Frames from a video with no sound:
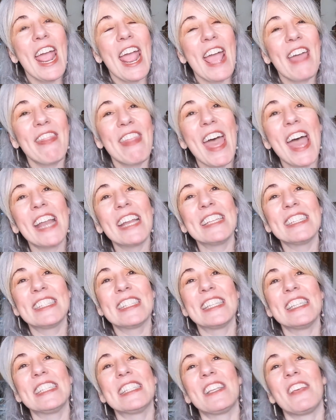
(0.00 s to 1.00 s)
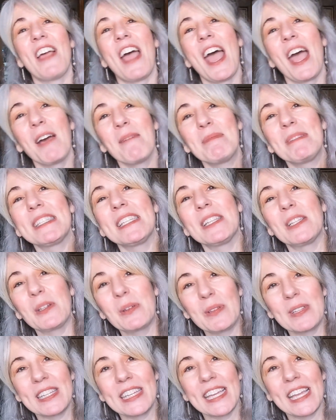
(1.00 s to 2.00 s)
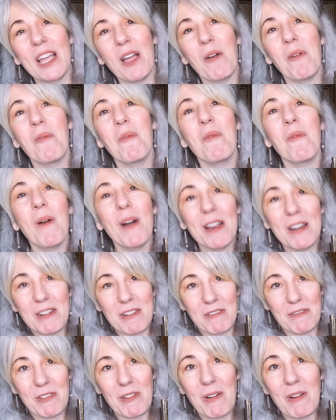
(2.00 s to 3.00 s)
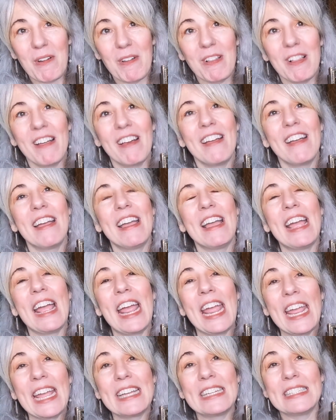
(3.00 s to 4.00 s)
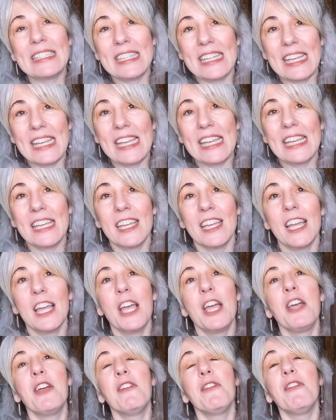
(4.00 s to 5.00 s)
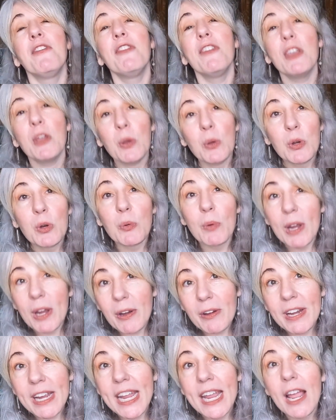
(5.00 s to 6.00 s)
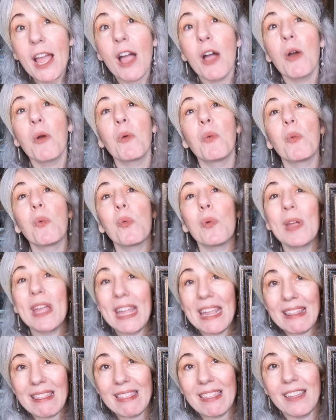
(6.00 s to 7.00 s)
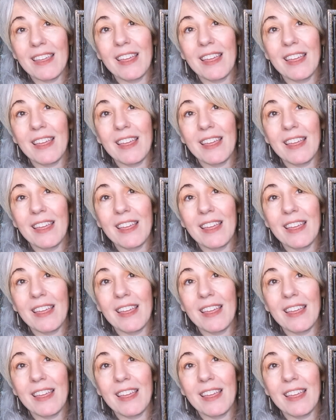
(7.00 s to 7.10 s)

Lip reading: and that is this absolutely wonderful antique funerary wreath.